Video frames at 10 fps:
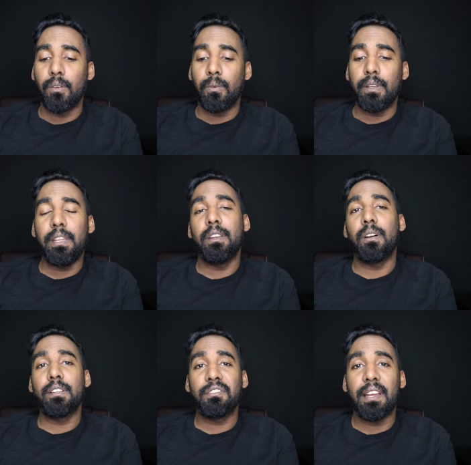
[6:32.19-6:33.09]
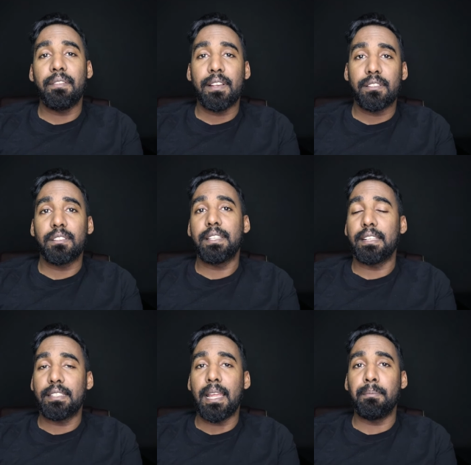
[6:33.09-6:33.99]
we need our drivers to
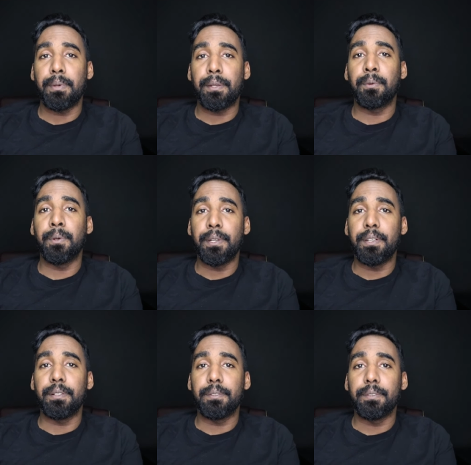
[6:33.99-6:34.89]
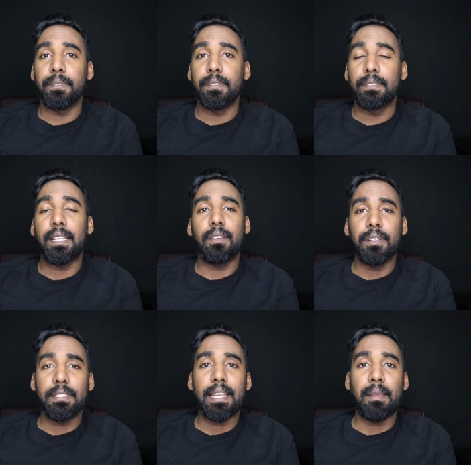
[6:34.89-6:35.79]
take time on the road, you know. Taking
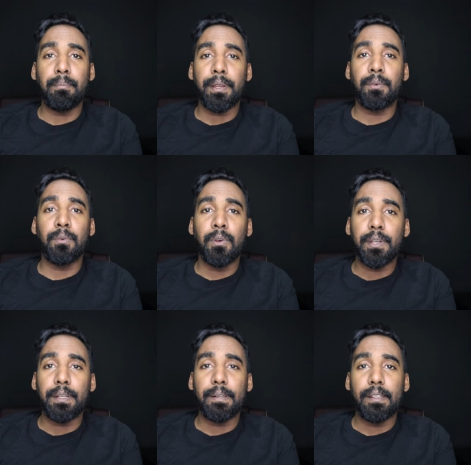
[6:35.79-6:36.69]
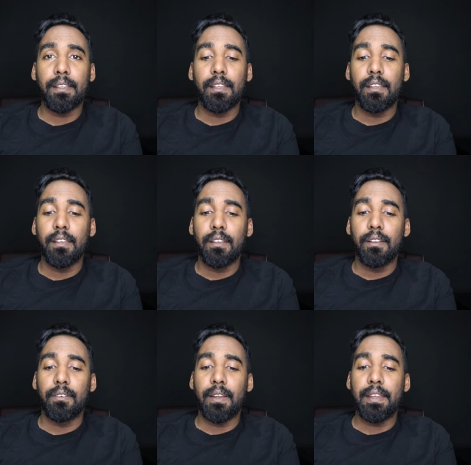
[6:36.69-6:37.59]
no time on the road.
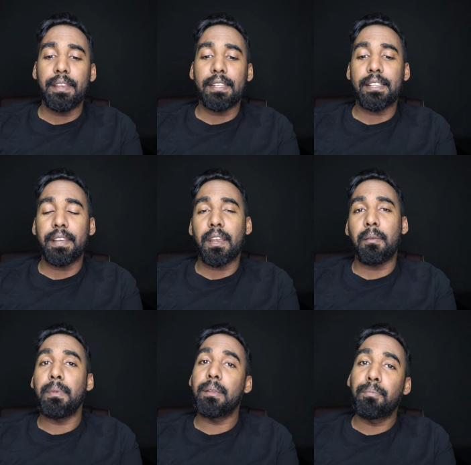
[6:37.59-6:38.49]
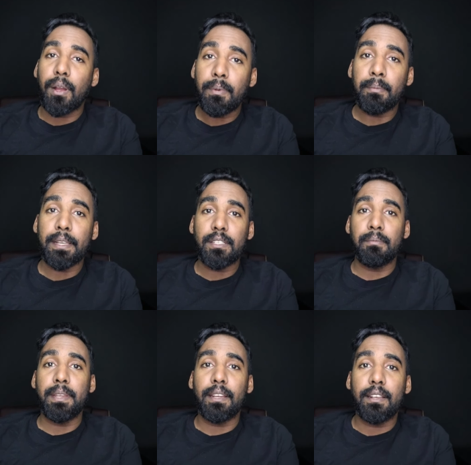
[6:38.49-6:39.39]
Right? That's another big problem at
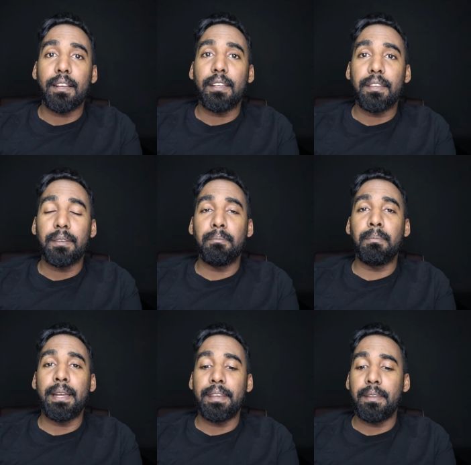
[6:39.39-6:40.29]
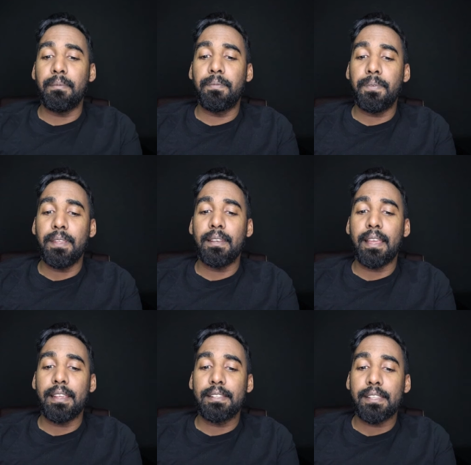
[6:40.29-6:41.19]
Jamaica. The man them feel
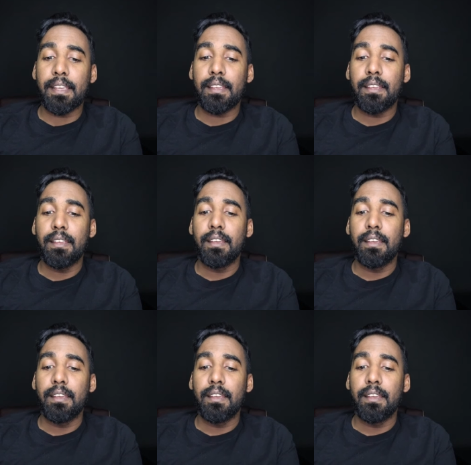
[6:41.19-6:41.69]
like say